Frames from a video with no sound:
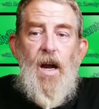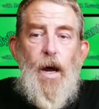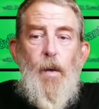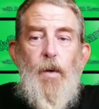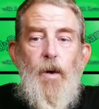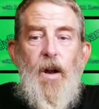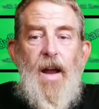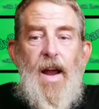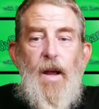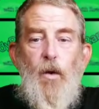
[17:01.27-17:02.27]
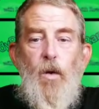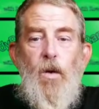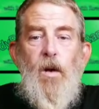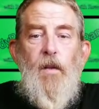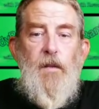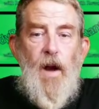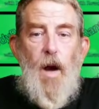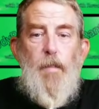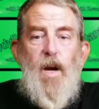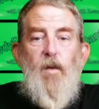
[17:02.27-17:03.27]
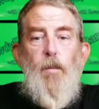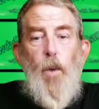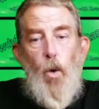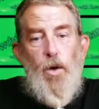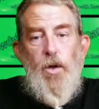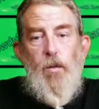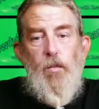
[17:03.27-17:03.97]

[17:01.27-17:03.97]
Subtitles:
how they're going to handle the topic of abortion.